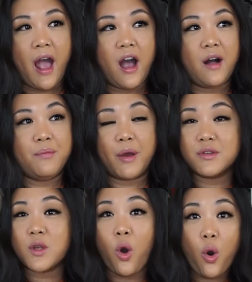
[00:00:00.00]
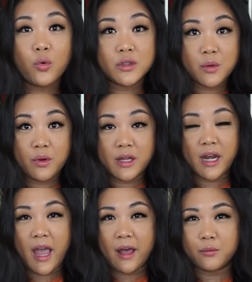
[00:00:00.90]
That was the only one that
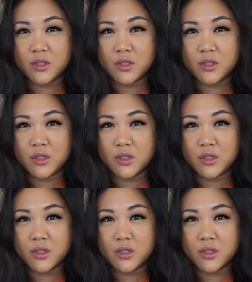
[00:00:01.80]
I had,